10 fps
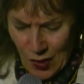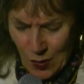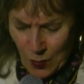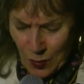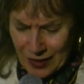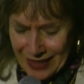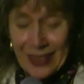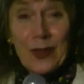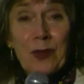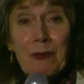swirl
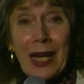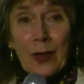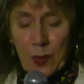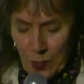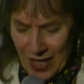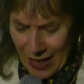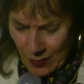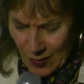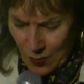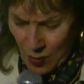it in your mouth
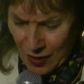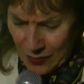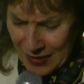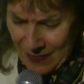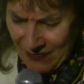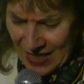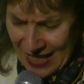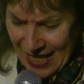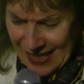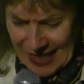without swallowing,
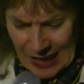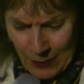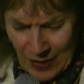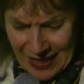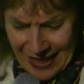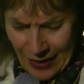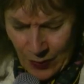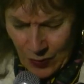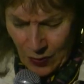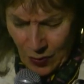and spit it
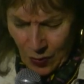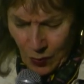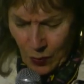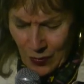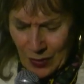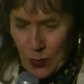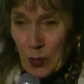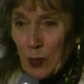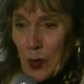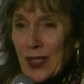out, or it
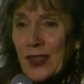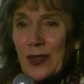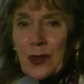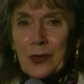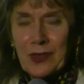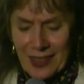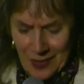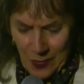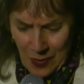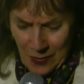will poison you,
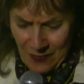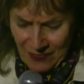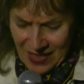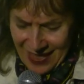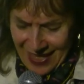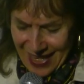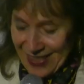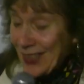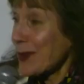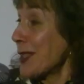unquote.
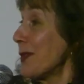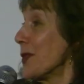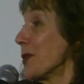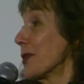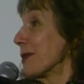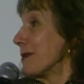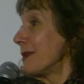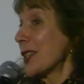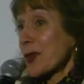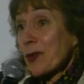And so given your
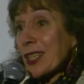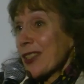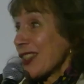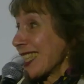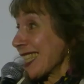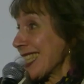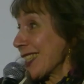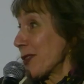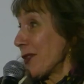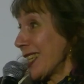extraordinary
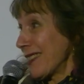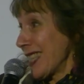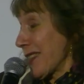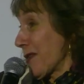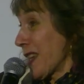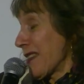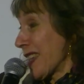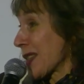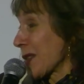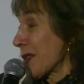success, you've had like 5
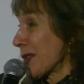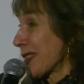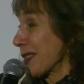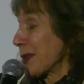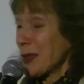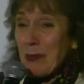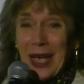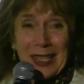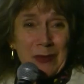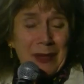Oscars, including
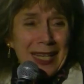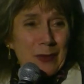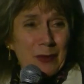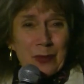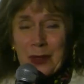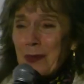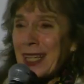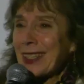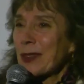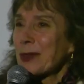back-to-back with
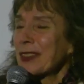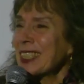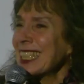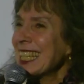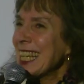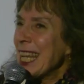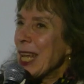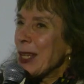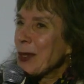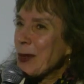Birdman and The Revenant.
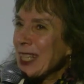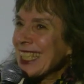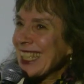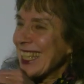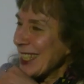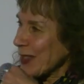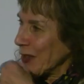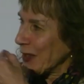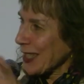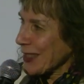You know, is this
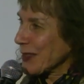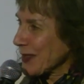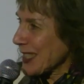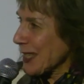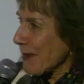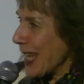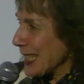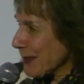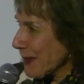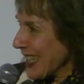also some
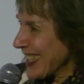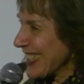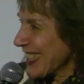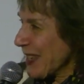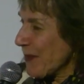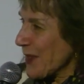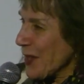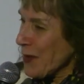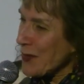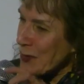aspect
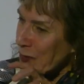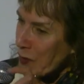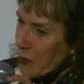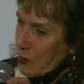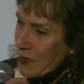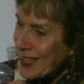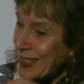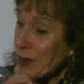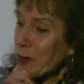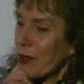of your own
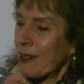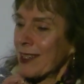that you